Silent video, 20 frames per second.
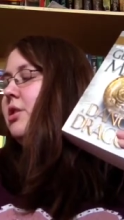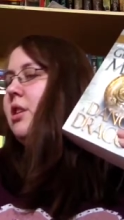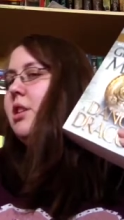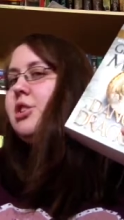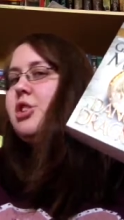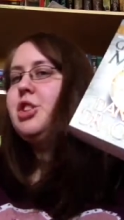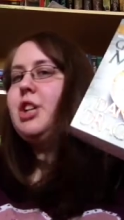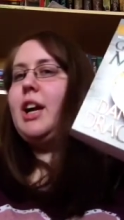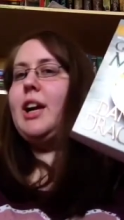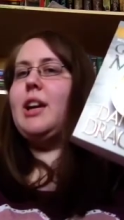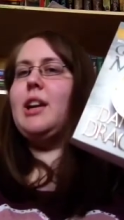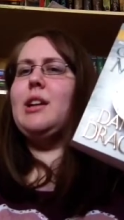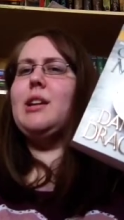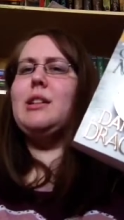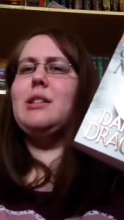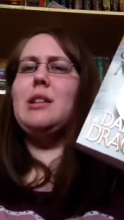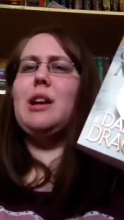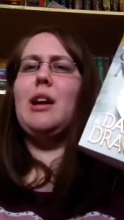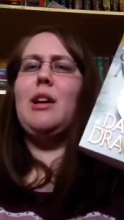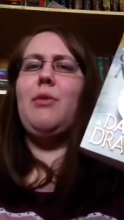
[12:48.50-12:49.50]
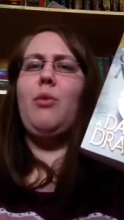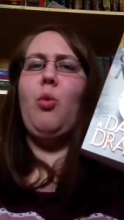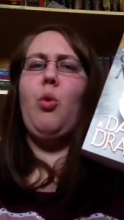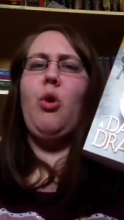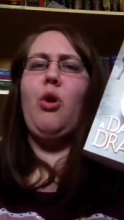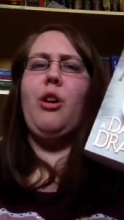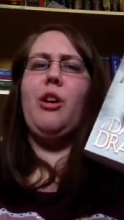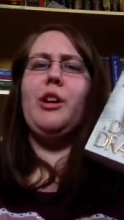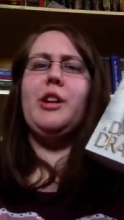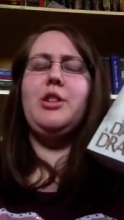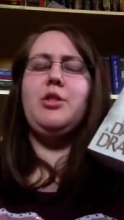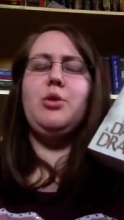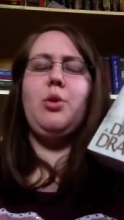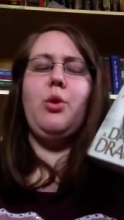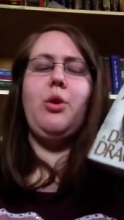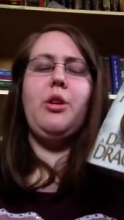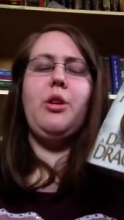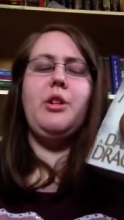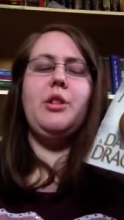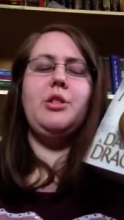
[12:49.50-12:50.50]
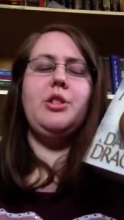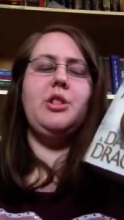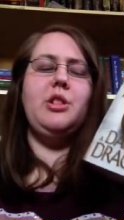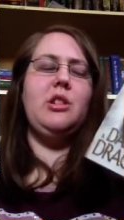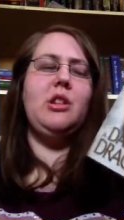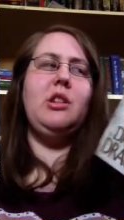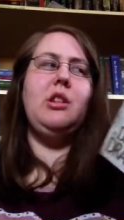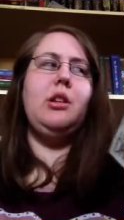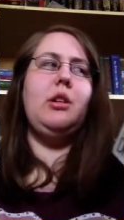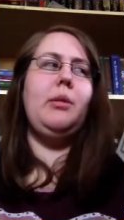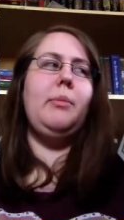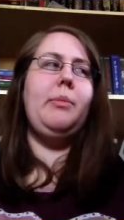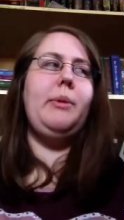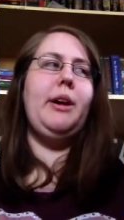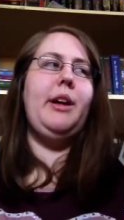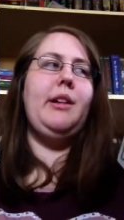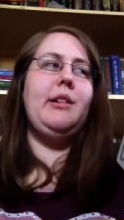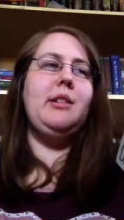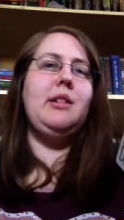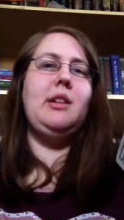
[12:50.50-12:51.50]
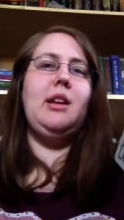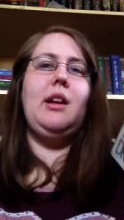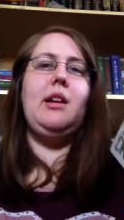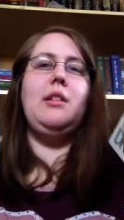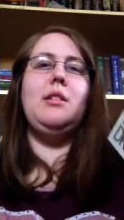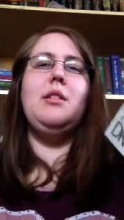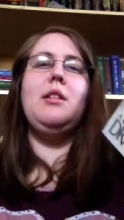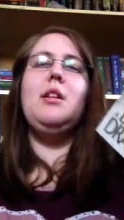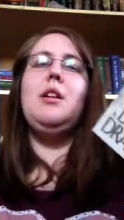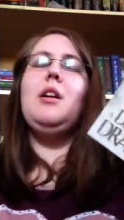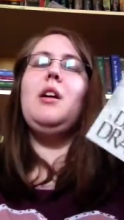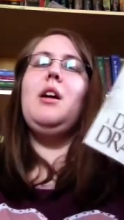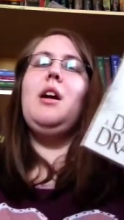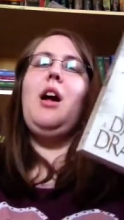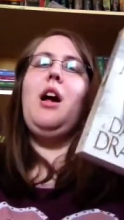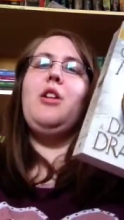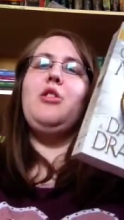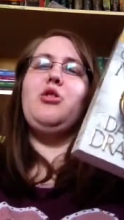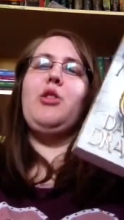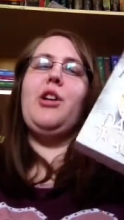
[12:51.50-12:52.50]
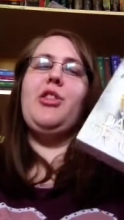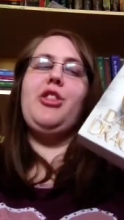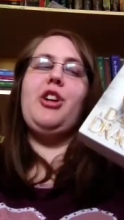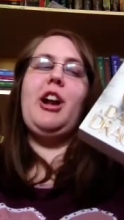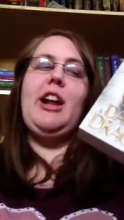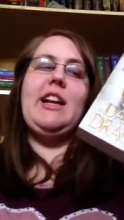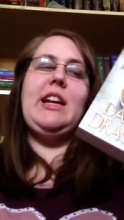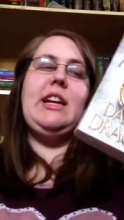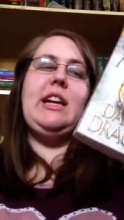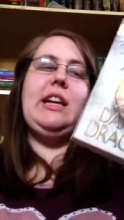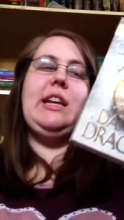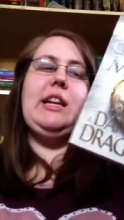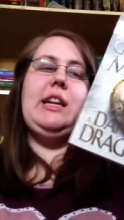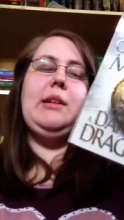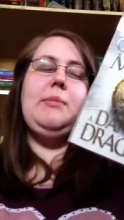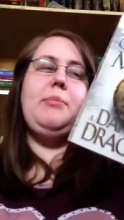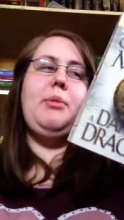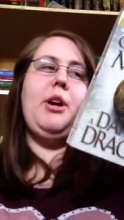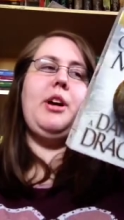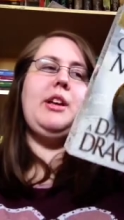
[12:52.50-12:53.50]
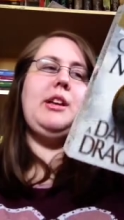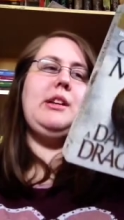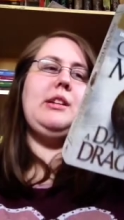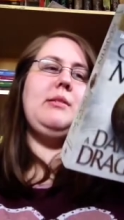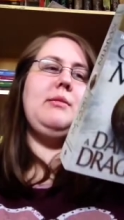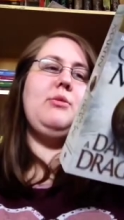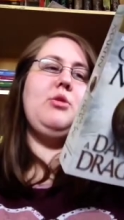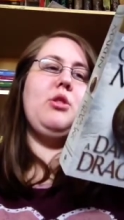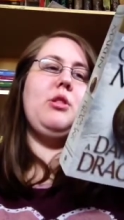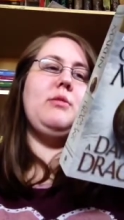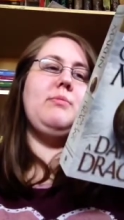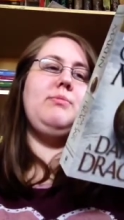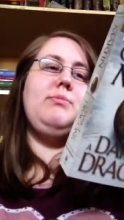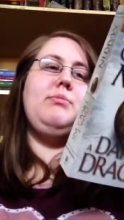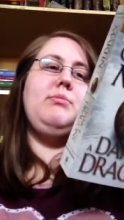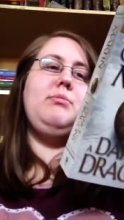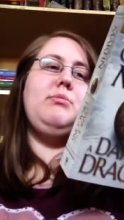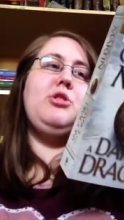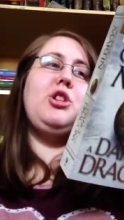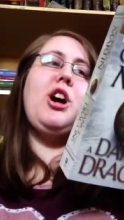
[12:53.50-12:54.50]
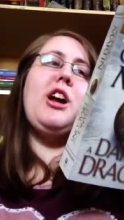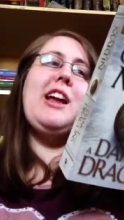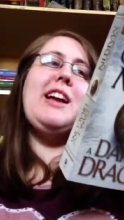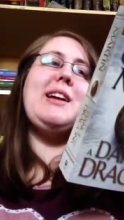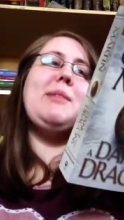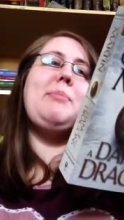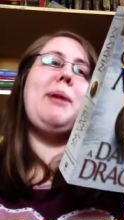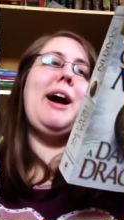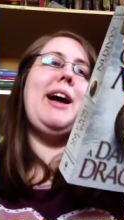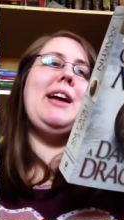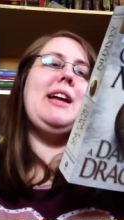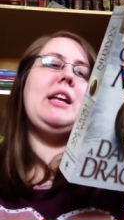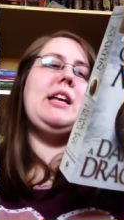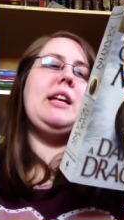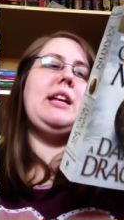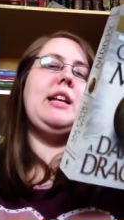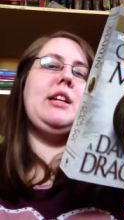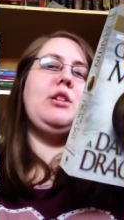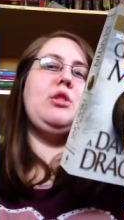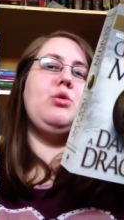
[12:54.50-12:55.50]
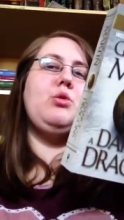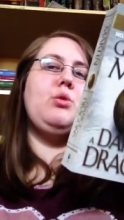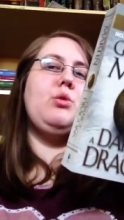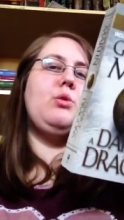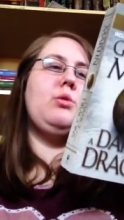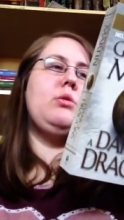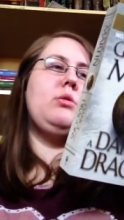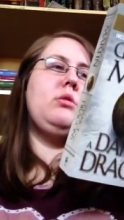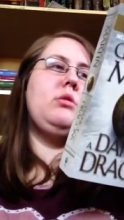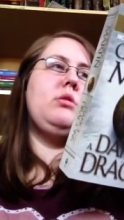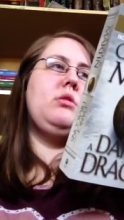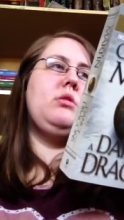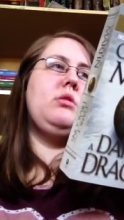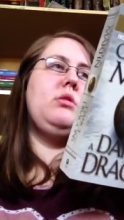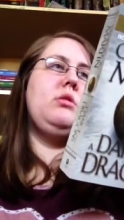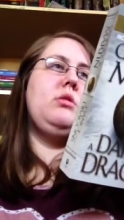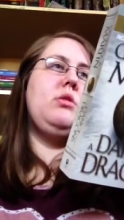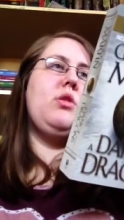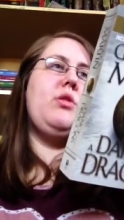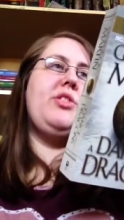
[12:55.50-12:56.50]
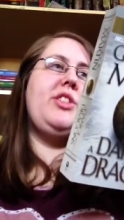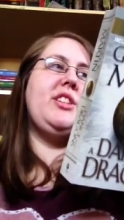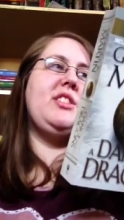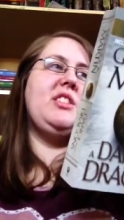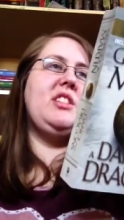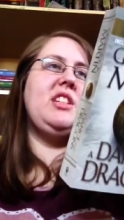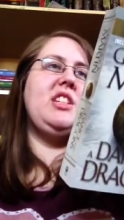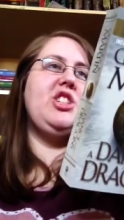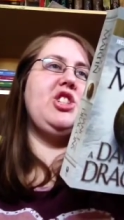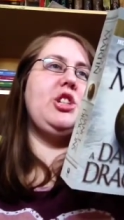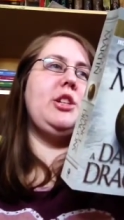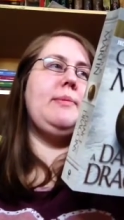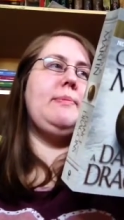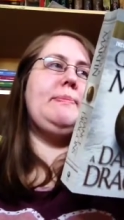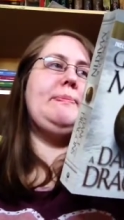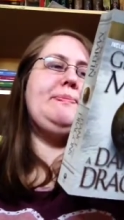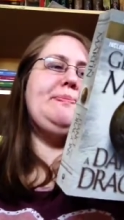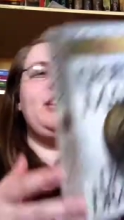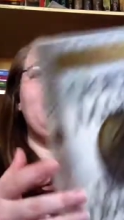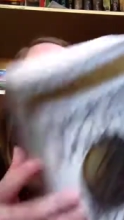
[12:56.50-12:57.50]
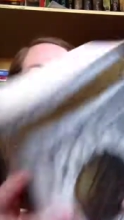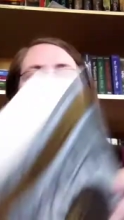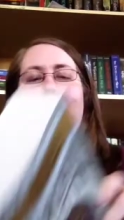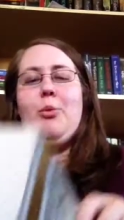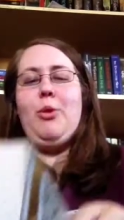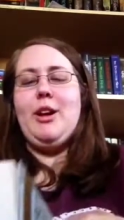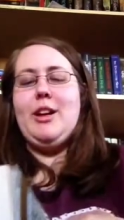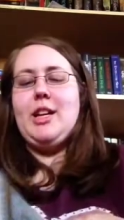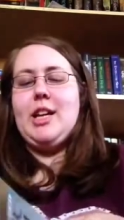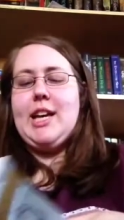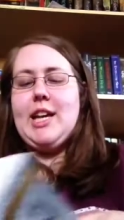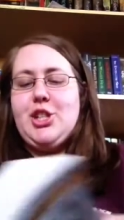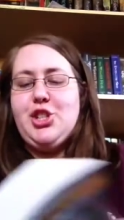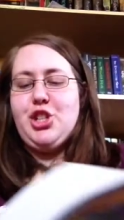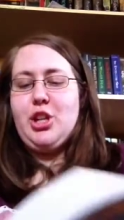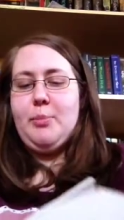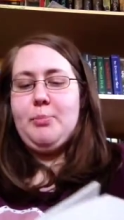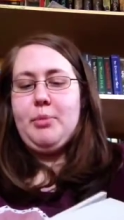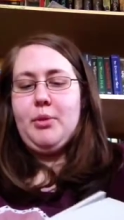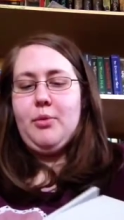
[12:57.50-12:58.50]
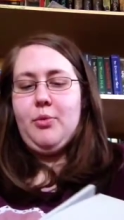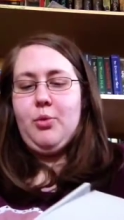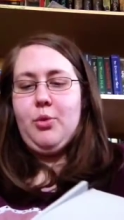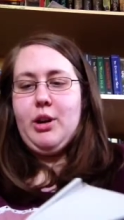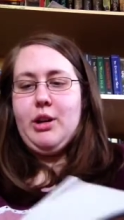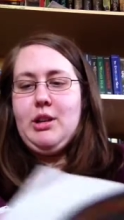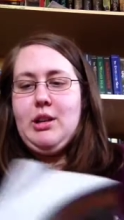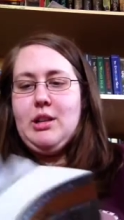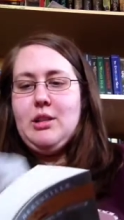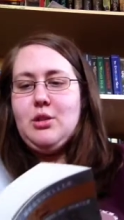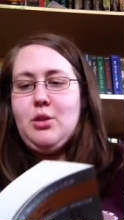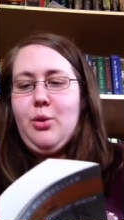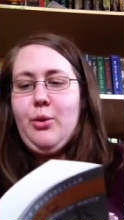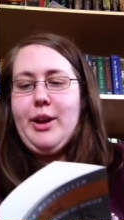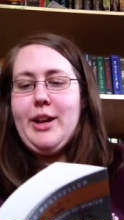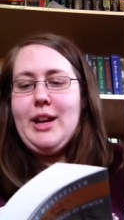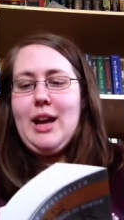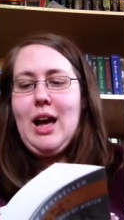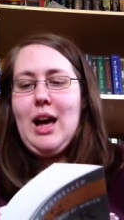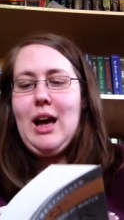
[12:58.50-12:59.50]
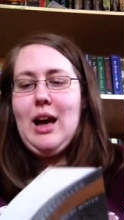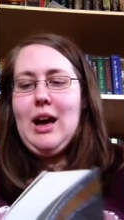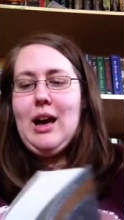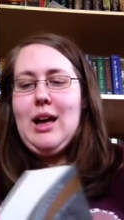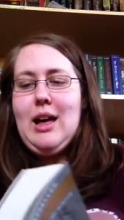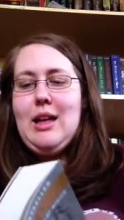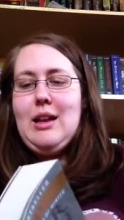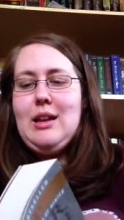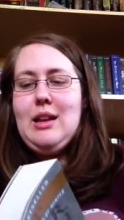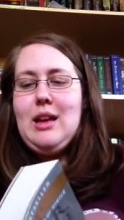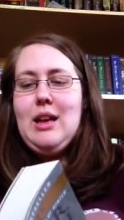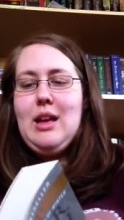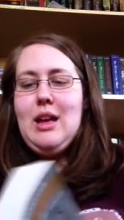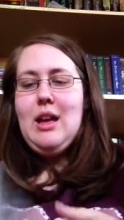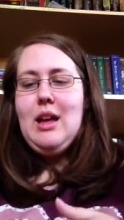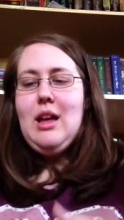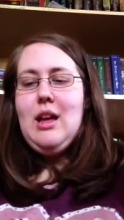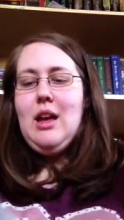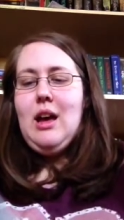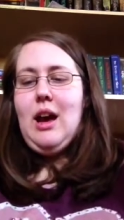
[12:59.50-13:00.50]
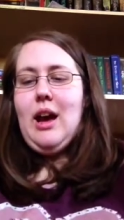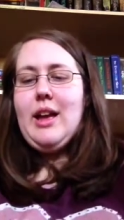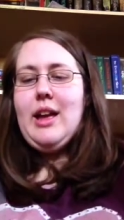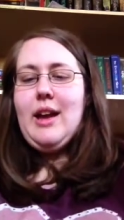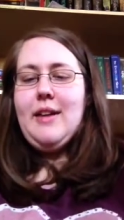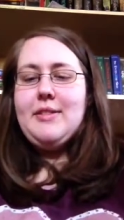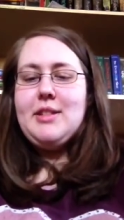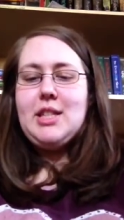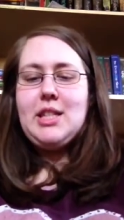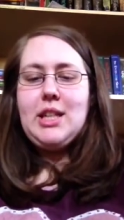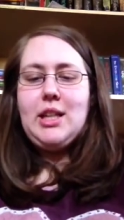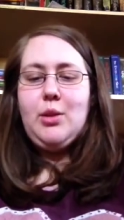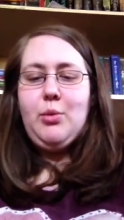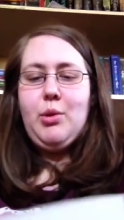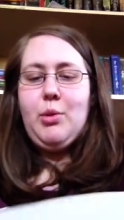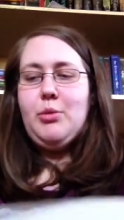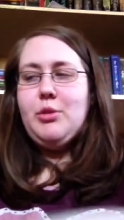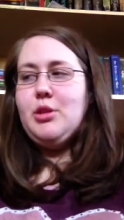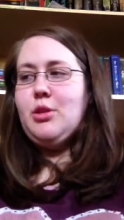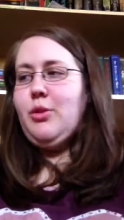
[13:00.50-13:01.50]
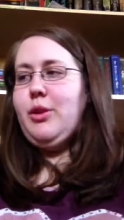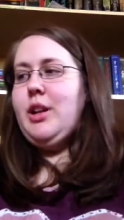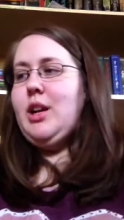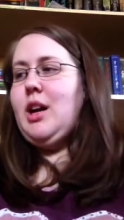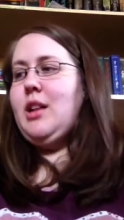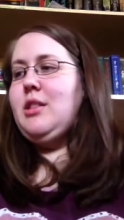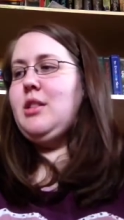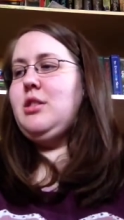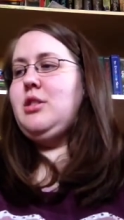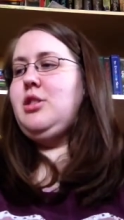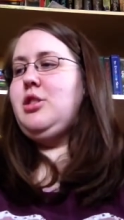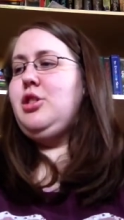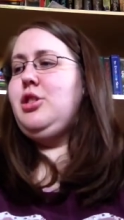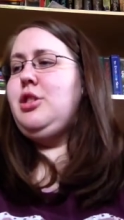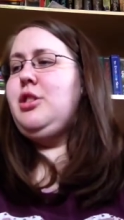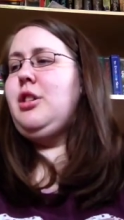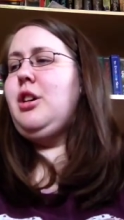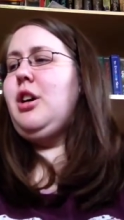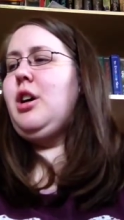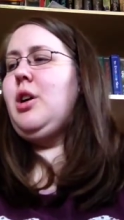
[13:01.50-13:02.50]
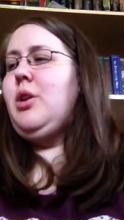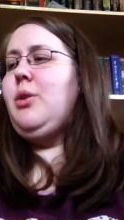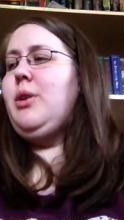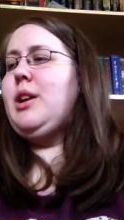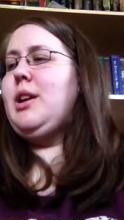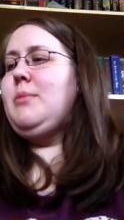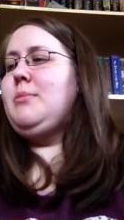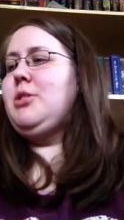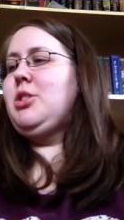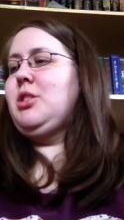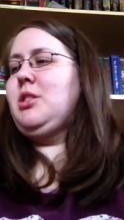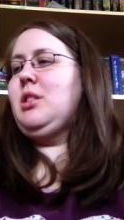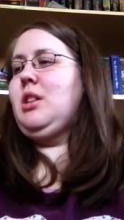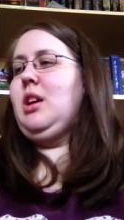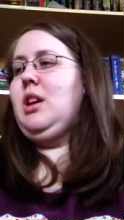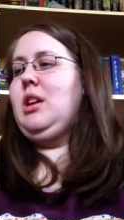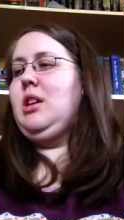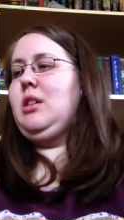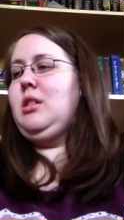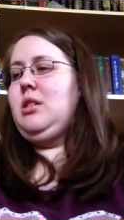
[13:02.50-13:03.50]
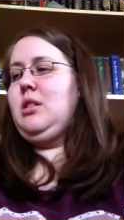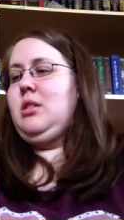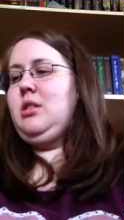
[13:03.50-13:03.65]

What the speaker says: dust jacket is kind of worn and torn just a little bit, and so I thought I could thought I could buy it in this edition. I want to catch up of what is going on. I have seen what was going on in the show, and I'm just like,